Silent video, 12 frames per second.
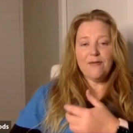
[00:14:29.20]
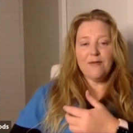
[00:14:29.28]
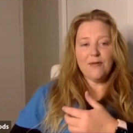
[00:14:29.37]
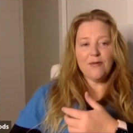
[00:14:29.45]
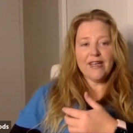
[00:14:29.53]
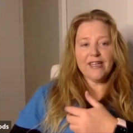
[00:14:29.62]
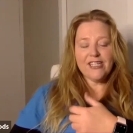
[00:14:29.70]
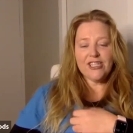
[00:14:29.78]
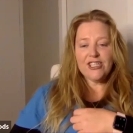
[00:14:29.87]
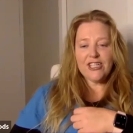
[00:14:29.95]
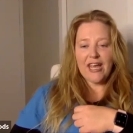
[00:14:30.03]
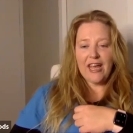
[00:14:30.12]
when we can
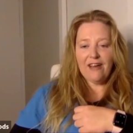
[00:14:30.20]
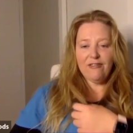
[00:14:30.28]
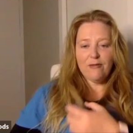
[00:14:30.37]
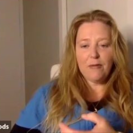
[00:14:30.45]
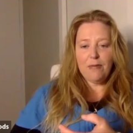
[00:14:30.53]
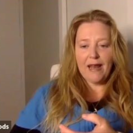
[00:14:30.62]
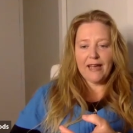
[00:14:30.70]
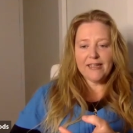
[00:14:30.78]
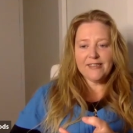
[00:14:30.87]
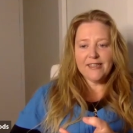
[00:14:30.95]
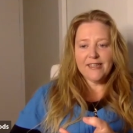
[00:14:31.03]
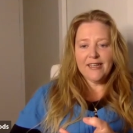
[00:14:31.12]
share from a
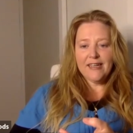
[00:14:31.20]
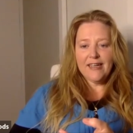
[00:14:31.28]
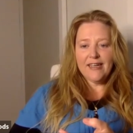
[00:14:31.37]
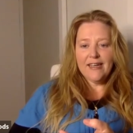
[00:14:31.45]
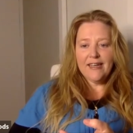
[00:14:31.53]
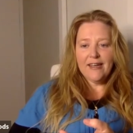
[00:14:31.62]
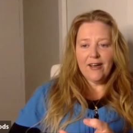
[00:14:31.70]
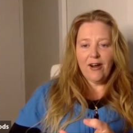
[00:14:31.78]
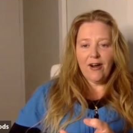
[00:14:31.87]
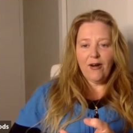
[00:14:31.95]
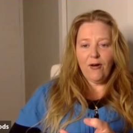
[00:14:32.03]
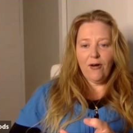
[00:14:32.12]
place
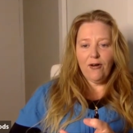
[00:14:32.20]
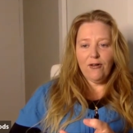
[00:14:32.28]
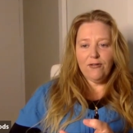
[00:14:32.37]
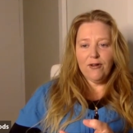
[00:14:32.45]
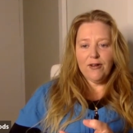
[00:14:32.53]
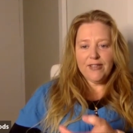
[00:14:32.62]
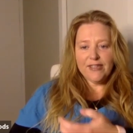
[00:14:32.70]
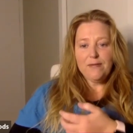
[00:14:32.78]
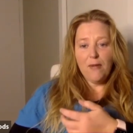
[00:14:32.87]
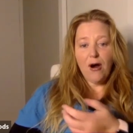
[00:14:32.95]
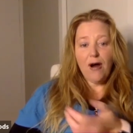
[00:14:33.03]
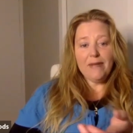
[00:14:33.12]
of this
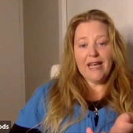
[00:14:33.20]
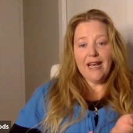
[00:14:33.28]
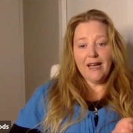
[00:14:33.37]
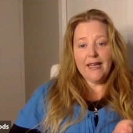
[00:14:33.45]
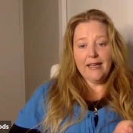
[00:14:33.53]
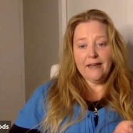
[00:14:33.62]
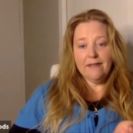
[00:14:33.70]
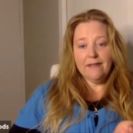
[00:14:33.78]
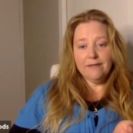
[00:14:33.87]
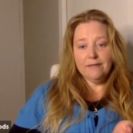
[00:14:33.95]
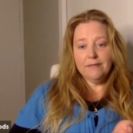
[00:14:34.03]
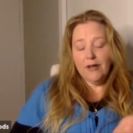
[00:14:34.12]
might be clunky
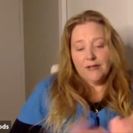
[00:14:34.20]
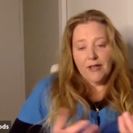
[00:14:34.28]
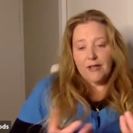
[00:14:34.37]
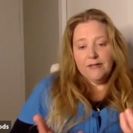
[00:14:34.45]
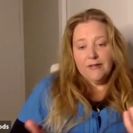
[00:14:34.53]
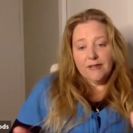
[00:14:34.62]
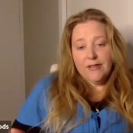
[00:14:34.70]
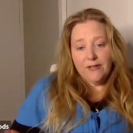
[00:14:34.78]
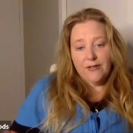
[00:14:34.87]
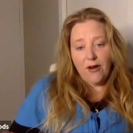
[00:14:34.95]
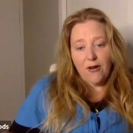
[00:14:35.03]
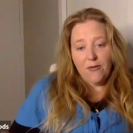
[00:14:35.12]
i don't i don't
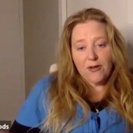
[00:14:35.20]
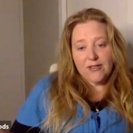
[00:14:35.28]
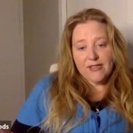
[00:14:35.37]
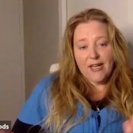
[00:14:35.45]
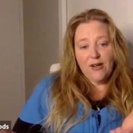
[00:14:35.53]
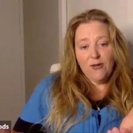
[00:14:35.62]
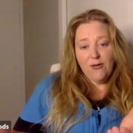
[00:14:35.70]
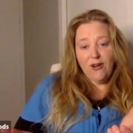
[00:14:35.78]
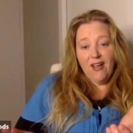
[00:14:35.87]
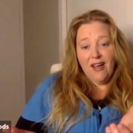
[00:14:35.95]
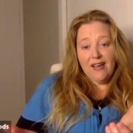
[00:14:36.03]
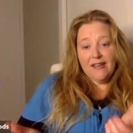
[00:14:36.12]
know what it's going to look
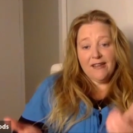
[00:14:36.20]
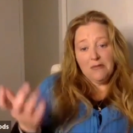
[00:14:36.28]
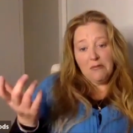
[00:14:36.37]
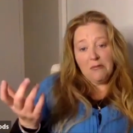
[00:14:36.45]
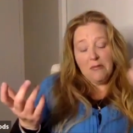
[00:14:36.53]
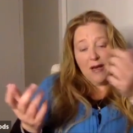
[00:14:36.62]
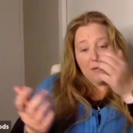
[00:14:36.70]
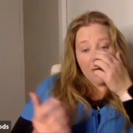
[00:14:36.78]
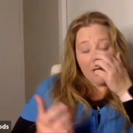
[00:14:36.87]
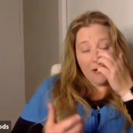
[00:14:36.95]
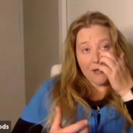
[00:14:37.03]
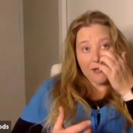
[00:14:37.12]
like
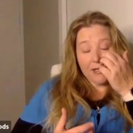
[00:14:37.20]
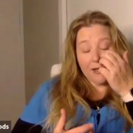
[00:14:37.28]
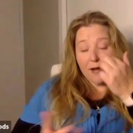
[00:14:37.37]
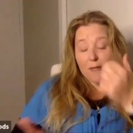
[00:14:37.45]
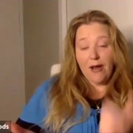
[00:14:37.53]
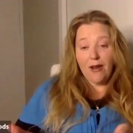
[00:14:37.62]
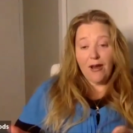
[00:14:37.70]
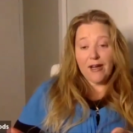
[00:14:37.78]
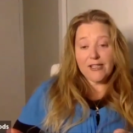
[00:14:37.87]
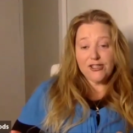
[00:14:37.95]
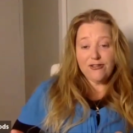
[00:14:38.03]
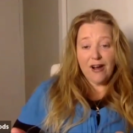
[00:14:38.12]
but i think i might like
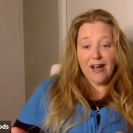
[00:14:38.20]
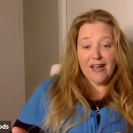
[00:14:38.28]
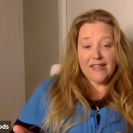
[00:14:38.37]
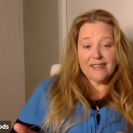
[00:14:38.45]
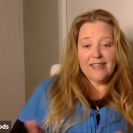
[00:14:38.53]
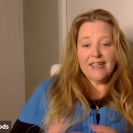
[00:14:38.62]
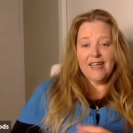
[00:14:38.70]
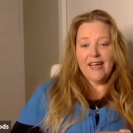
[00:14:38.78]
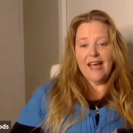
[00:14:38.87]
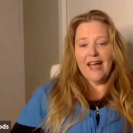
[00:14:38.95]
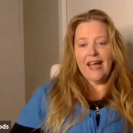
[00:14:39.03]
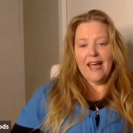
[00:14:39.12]
to try it
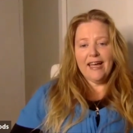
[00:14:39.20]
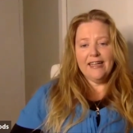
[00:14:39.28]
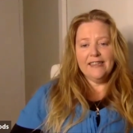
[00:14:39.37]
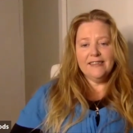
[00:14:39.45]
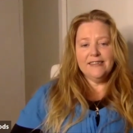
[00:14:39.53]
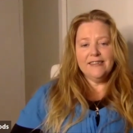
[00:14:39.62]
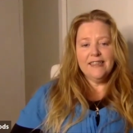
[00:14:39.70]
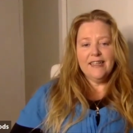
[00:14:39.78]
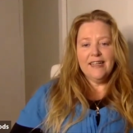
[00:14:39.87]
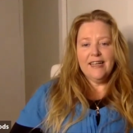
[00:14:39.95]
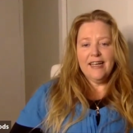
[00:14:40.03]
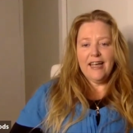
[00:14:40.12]
and
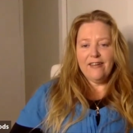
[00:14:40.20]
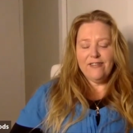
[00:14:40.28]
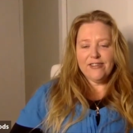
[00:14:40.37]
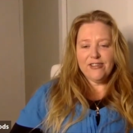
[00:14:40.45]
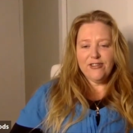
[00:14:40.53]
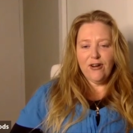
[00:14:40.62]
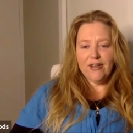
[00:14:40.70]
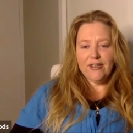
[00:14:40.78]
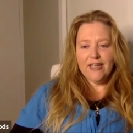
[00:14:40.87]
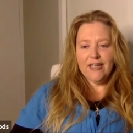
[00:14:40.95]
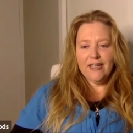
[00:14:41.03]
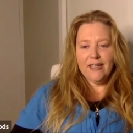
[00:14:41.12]
if it's not
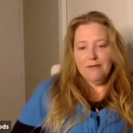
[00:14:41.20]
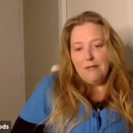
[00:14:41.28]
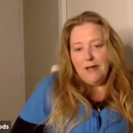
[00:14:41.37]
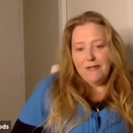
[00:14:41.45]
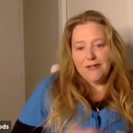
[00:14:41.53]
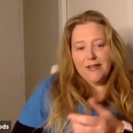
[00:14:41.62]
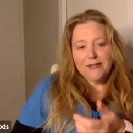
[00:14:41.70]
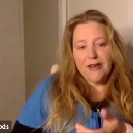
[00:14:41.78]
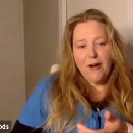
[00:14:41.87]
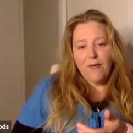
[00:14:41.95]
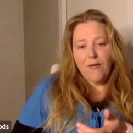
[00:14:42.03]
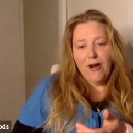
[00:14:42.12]
if it doesn't
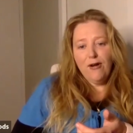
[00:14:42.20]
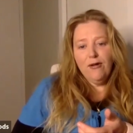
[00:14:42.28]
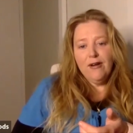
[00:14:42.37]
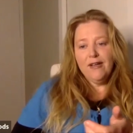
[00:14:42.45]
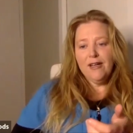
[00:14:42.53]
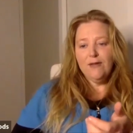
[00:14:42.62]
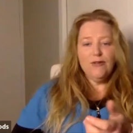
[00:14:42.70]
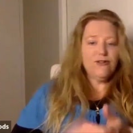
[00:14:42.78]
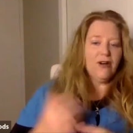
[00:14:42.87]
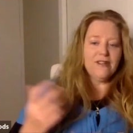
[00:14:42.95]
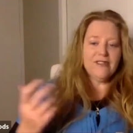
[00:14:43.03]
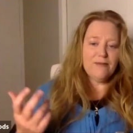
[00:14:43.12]
go well we'll
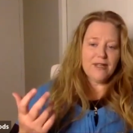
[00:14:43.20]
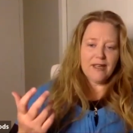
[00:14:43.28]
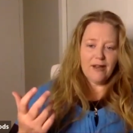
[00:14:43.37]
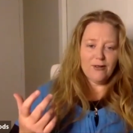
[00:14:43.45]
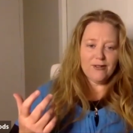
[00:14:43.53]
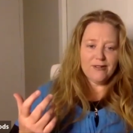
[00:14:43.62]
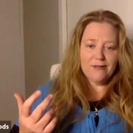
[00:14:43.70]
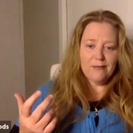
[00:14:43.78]
try something else